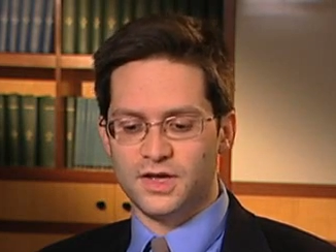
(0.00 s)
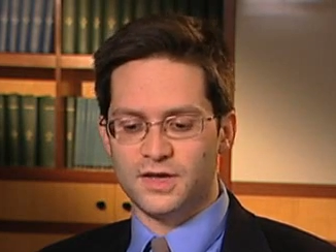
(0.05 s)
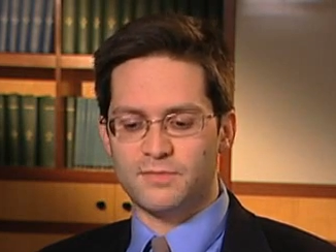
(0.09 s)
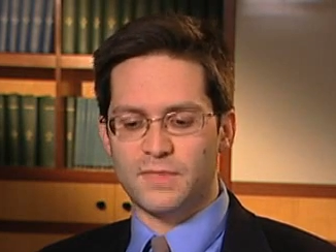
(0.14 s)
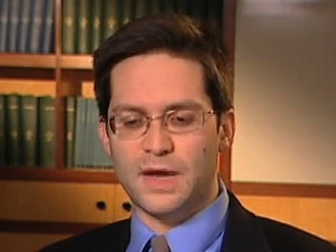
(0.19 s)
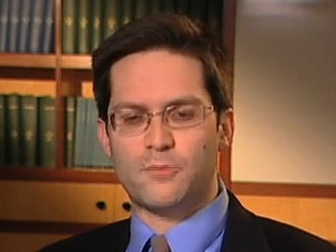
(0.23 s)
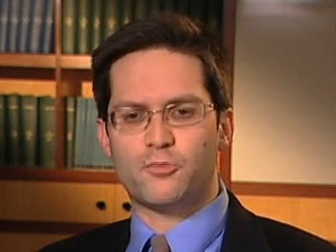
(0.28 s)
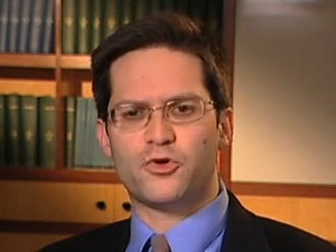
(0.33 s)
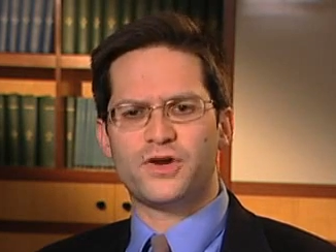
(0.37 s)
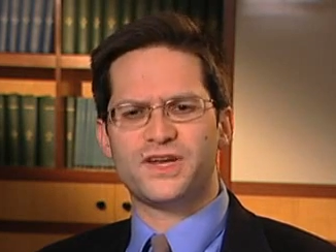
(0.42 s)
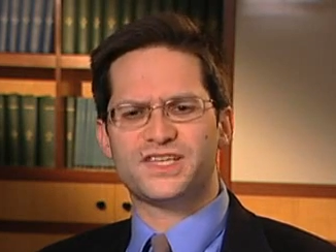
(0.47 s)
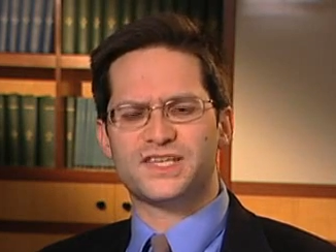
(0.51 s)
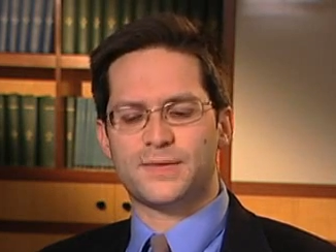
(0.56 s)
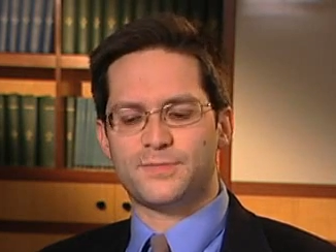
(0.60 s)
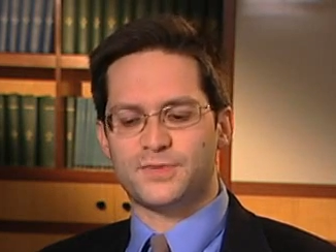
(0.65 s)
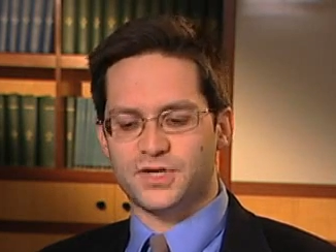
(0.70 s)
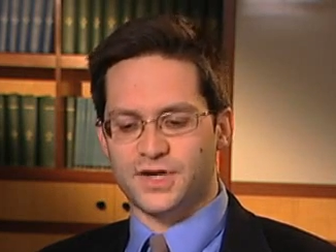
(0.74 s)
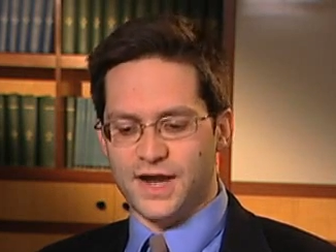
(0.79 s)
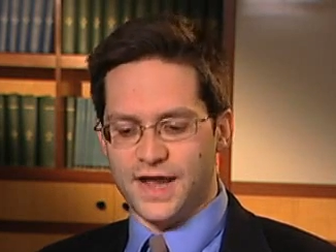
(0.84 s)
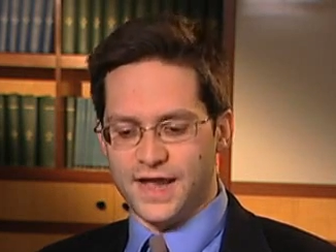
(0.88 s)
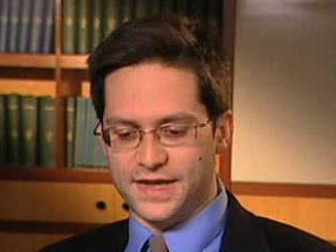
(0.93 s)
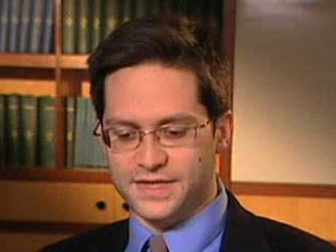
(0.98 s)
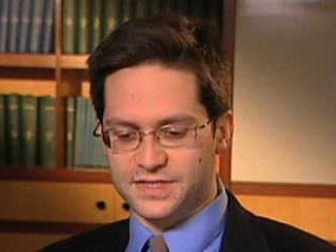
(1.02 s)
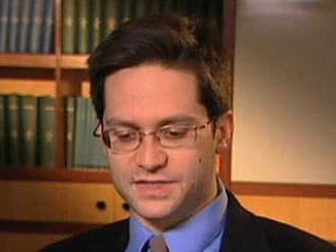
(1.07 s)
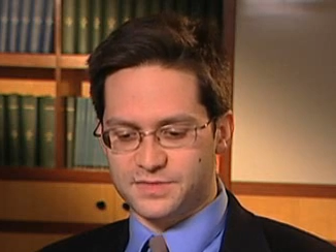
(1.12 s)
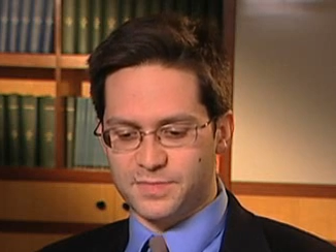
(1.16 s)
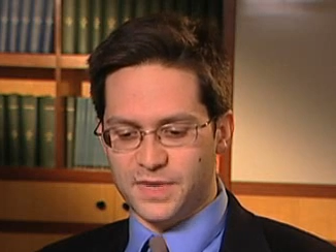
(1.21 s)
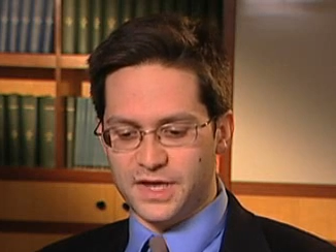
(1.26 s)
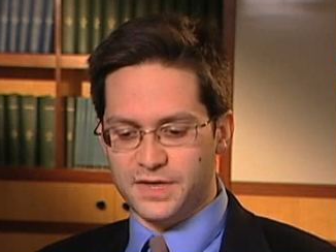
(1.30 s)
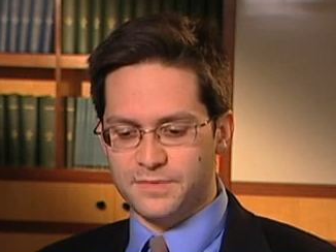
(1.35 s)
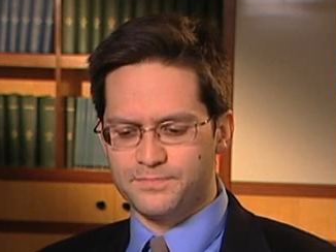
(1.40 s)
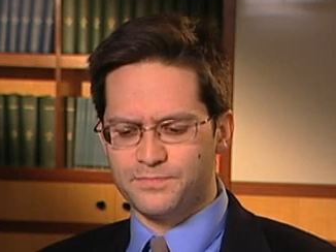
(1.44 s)
My preceptor asked
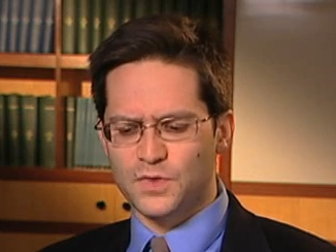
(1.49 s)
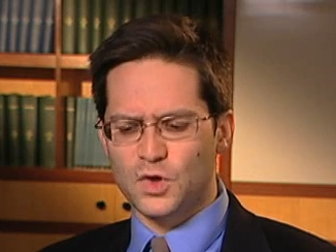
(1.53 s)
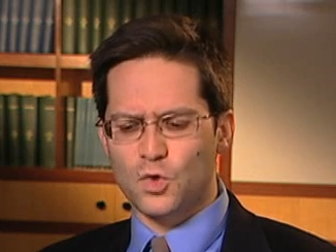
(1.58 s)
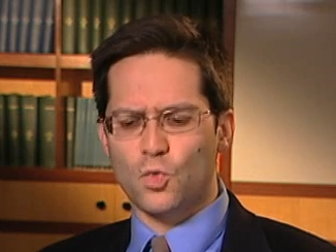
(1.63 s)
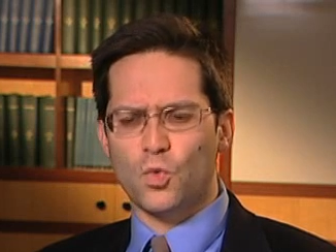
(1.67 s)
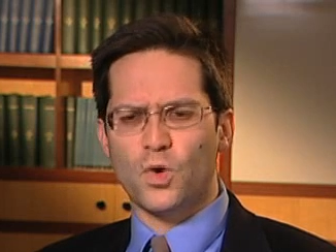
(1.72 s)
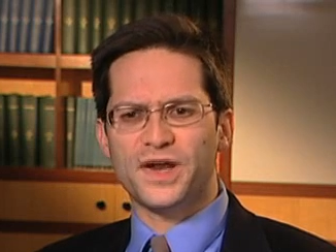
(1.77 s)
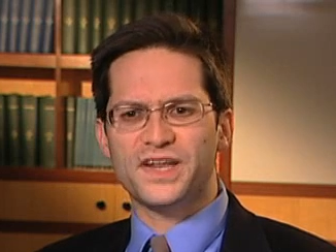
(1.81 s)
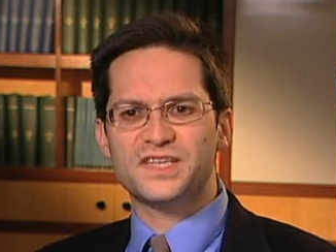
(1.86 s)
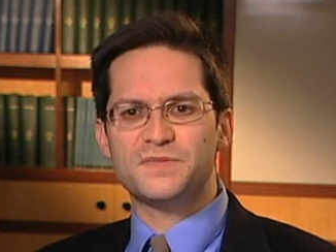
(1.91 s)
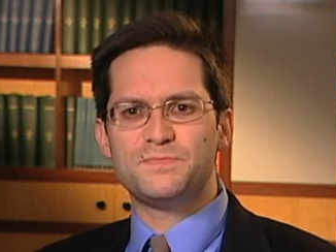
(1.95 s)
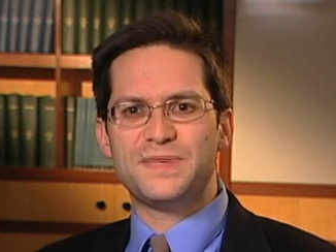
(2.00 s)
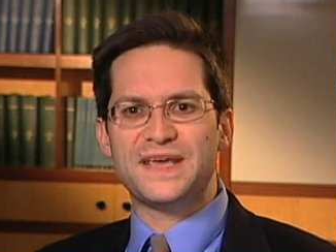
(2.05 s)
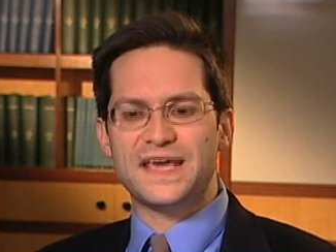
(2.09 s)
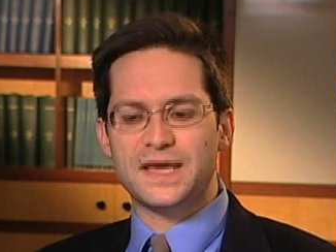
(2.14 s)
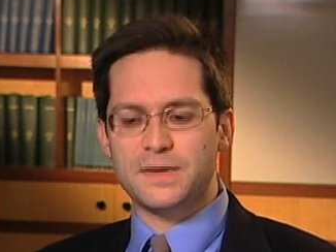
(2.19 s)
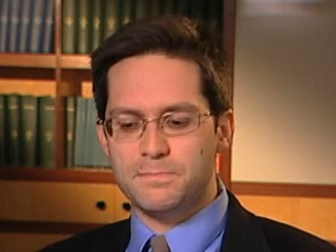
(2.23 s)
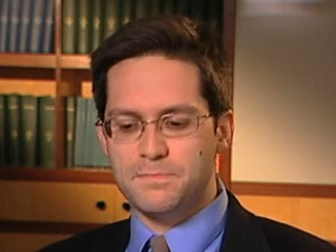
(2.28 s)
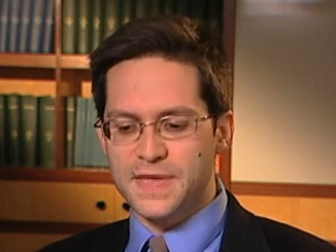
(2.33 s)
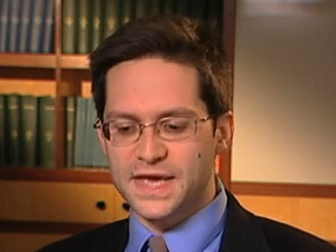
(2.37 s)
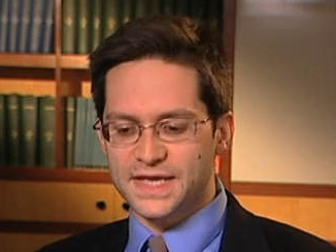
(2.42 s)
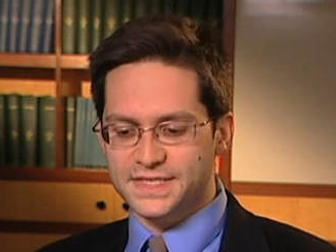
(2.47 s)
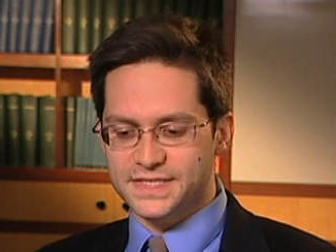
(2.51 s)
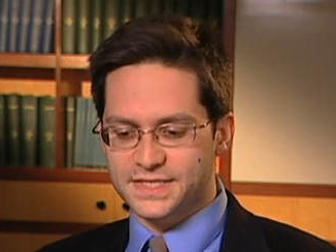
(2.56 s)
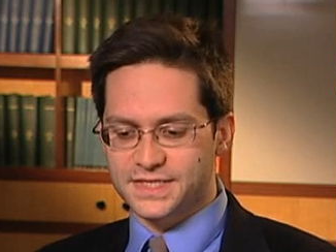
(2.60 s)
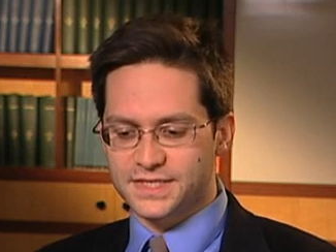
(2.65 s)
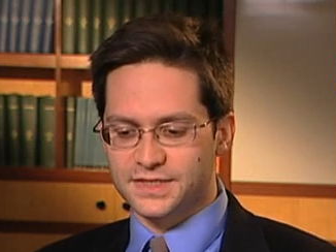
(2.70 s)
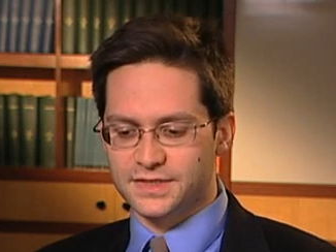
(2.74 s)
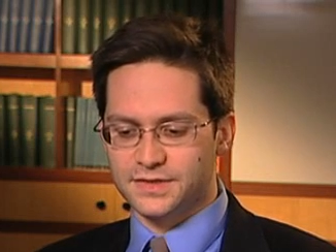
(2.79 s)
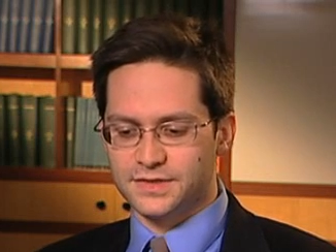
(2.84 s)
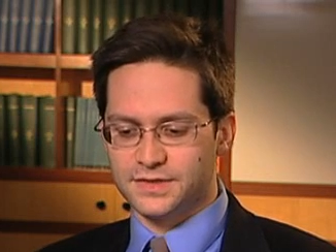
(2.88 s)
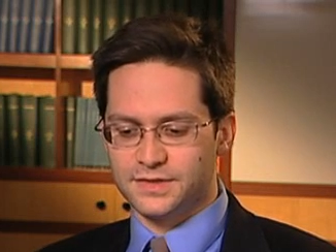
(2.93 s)
me, "What is being
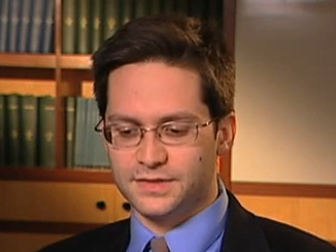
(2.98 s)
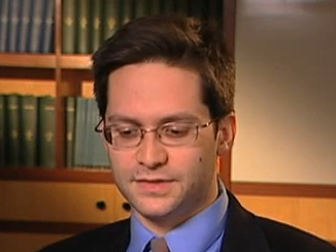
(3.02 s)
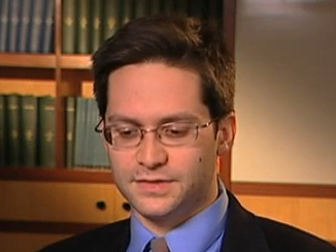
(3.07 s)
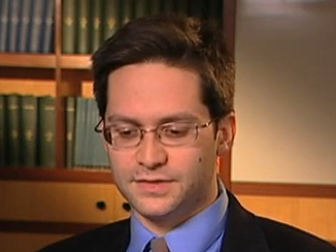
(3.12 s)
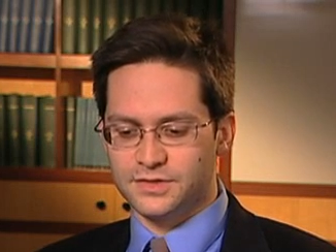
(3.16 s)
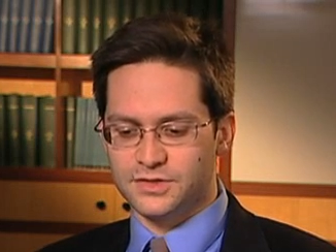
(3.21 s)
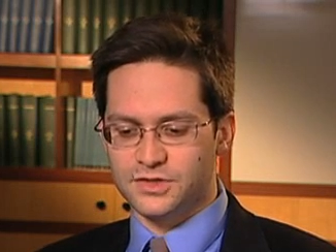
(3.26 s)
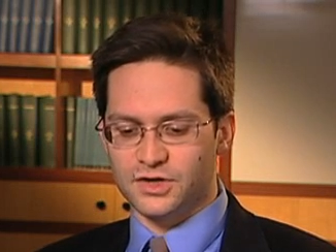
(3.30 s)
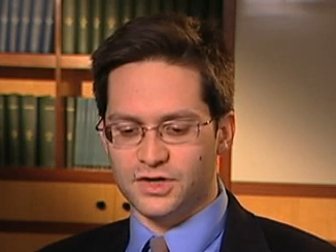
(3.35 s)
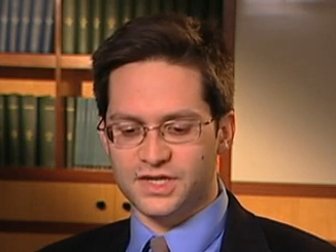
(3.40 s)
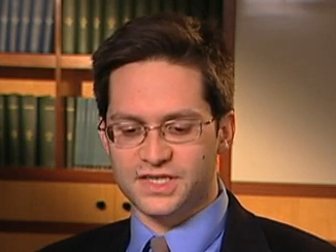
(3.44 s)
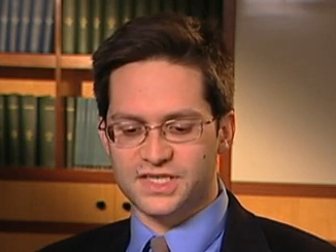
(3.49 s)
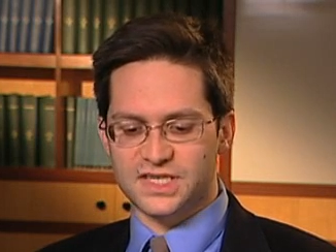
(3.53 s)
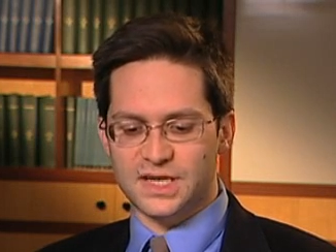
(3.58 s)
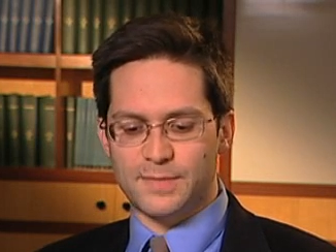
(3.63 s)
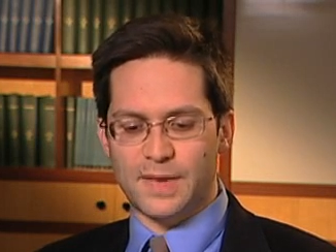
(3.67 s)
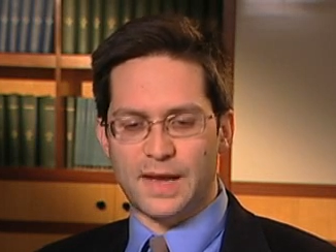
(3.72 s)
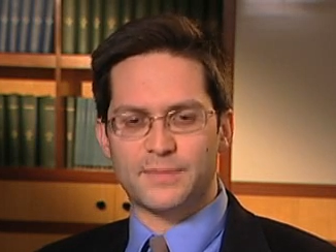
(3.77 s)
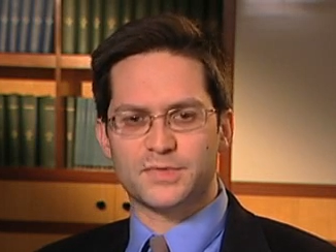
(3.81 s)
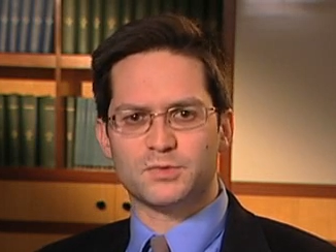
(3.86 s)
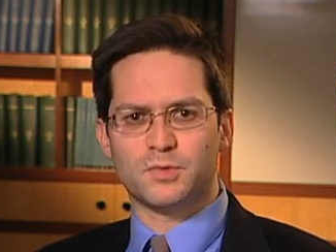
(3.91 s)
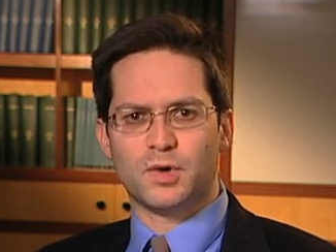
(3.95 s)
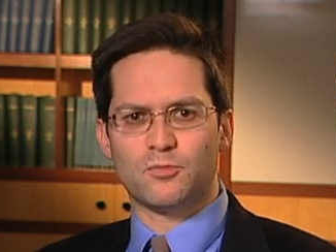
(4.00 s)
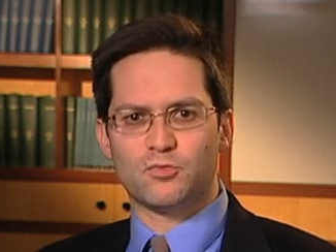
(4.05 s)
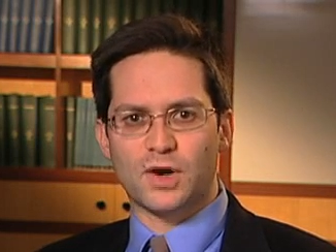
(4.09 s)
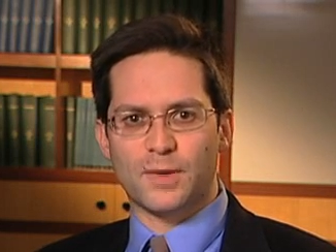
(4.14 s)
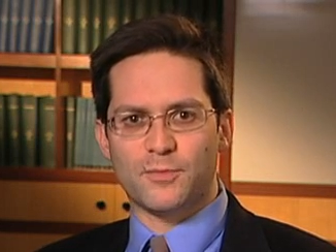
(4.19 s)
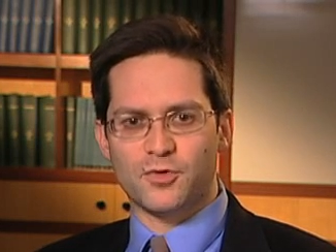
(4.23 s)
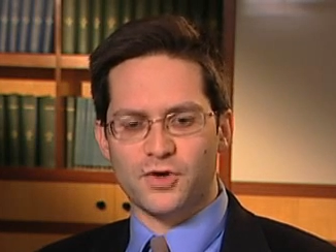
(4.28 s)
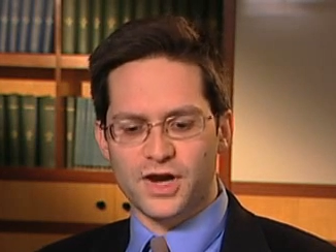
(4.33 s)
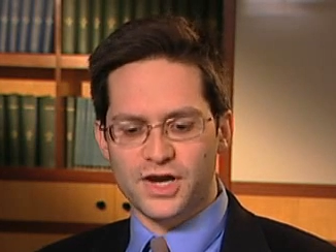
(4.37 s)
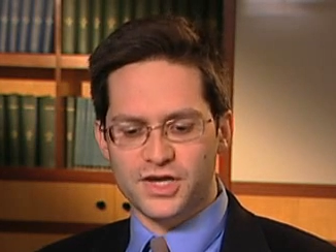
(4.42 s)
missed during a suboptimal
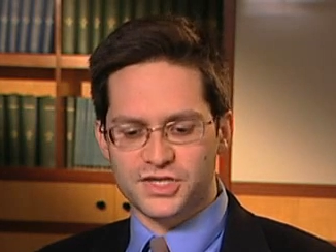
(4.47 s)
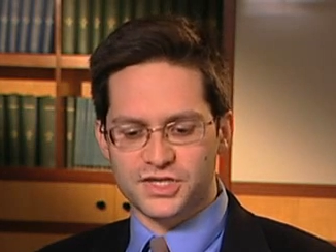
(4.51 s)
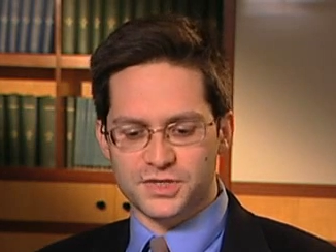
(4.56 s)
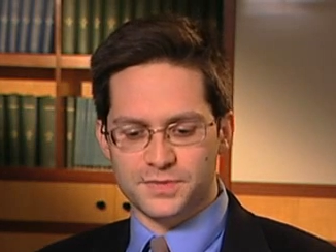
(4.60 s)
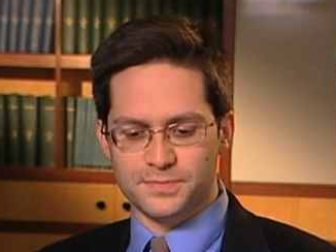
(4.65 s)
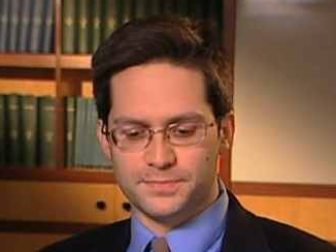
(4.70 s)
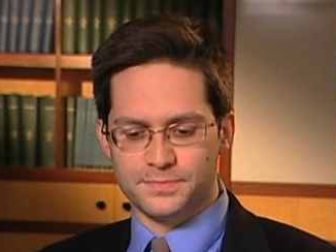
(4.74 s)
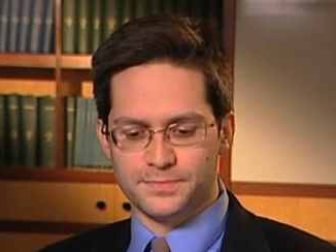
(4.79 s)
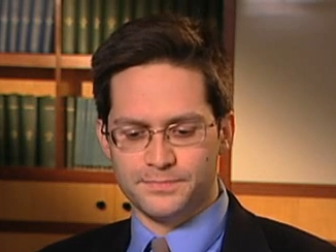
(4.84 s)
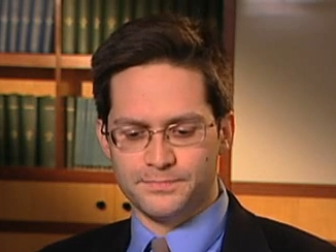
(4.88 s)
preparation?"